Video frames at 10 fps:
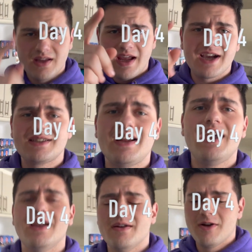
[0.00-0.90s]
next
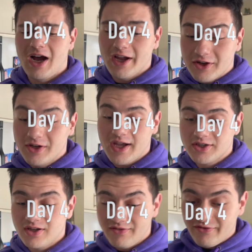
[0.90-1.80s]
day. I couldn't
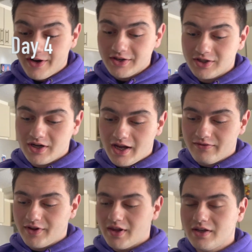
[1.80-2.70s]
actually finish
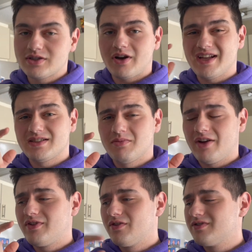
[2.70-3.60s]
everything, so I had some
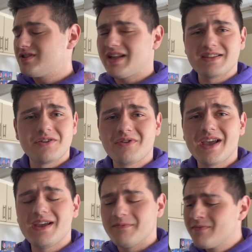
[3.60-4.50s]
leftovers, and that's
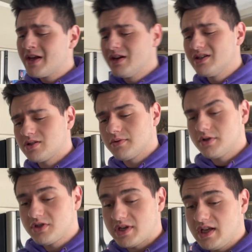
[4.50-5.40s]
okay. So we're gonna
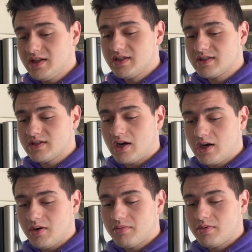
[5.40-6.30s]
just heat this
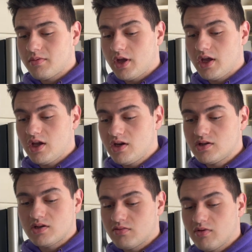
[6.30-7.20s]
up and
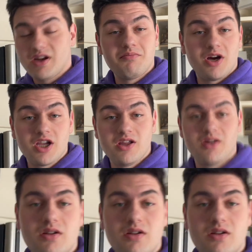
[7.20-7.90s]
we're gonna muck it.